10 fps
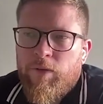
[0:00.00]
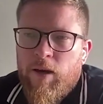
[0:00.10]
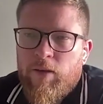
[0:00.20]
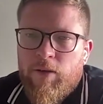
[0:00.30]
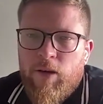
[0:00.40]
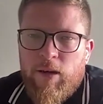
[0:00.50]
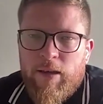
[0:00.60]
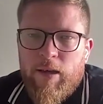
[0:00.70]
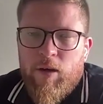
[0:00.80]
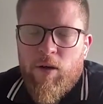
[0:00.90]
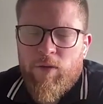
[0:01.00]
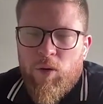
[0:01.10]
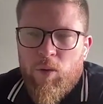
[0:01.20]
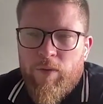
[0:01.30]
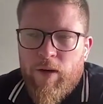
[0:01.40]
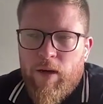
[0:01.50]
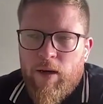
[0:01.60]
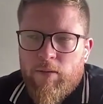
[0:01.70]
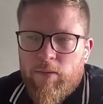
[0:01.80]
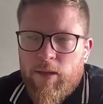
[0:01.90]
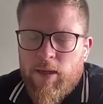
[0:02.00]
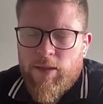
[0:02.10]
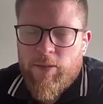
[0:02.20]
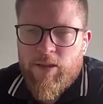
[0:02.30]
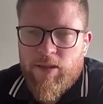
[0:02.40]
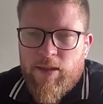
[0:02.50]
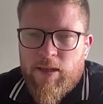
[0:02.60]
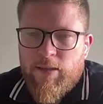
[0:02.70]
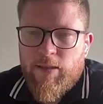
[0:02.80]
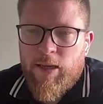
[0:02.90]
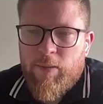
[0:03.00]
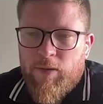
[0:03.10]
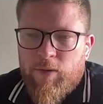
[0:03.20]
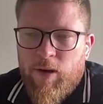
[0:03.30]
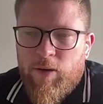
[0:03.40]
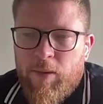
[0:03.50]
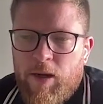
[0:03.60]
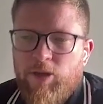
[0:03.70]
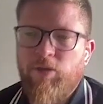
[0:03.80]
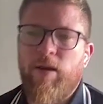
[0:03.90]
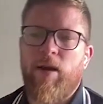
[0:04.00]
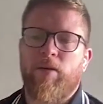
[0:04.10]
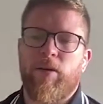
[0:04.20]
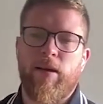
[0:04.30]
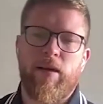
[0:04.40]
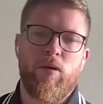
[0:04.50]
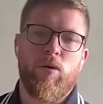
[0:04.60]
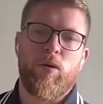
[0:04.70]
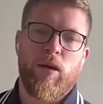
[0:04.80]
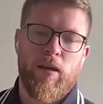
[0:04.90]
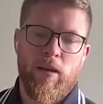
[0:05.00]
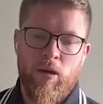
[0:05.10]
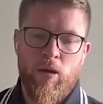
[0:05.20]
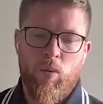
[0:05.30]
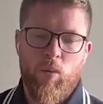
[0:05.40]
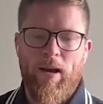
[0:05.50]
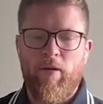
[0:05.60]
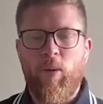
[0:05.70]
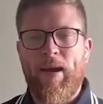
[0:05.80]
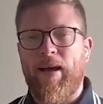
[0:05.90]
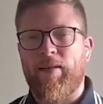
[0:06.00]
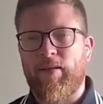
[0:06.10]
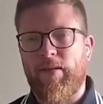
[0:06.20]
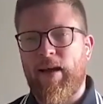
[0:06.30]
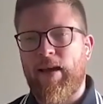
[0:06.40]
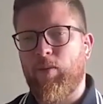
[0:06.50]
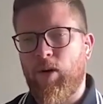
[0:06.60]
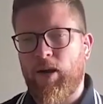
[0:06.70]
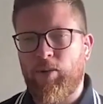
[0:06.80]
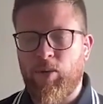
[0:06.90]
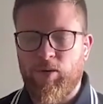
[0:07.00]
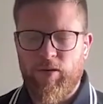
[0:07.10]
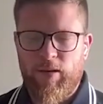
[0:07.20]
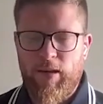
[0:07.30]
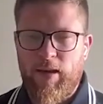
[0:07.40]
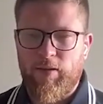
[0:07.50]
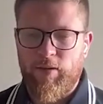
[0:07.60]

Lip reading: the first kind of kick-off call with our customer success team is very much around, okay, cool, like where are we at today and where do we want to